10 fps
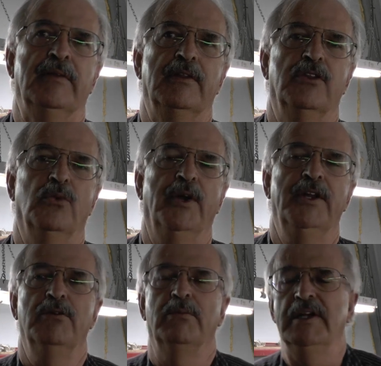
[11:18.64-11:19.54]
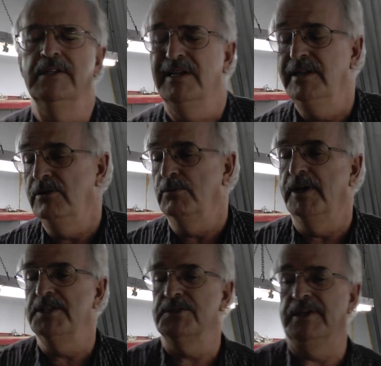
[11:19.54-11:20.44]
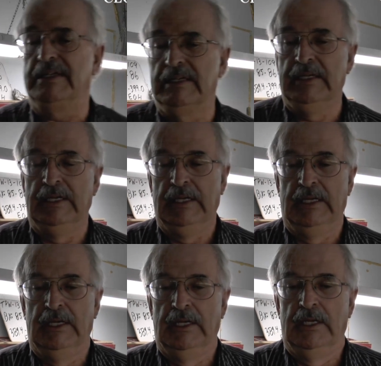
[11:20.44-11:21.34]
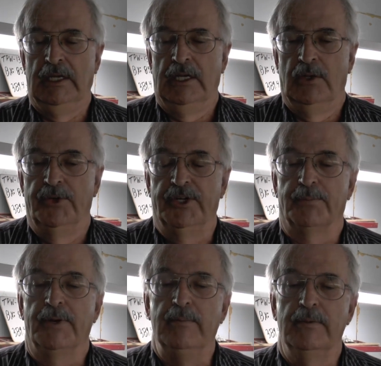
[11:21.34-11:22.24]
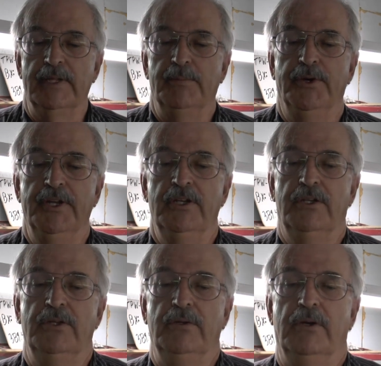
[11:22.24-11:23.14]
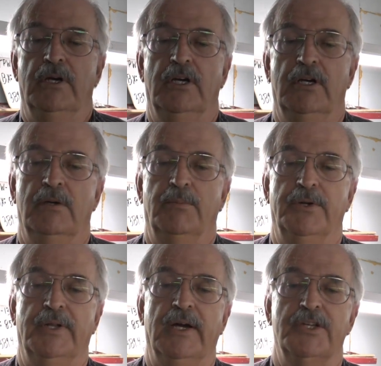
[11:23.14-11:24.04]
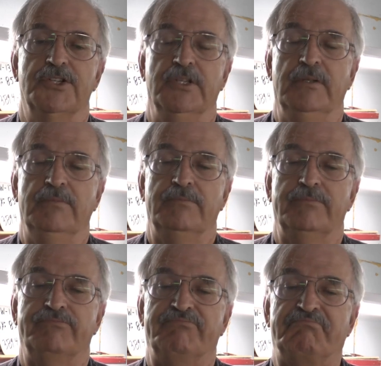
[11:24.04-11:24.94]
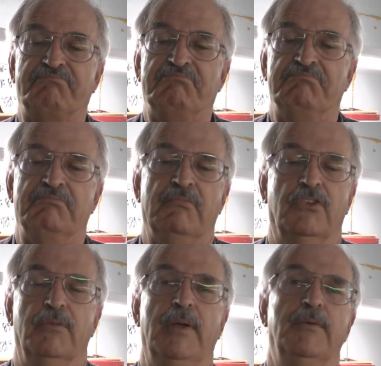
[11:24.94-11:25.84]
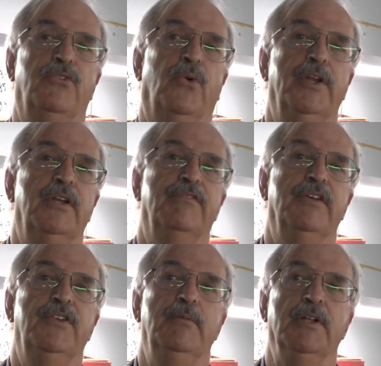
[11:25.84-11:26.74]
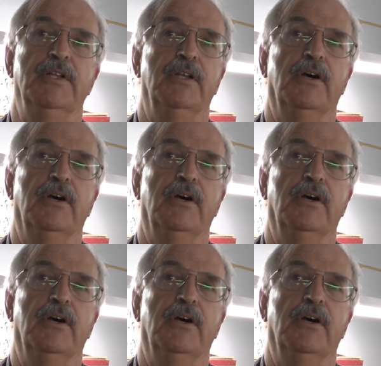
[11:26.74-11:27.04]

The one in New Brunswick, we could probably put into production for maybe $40 to $50 million.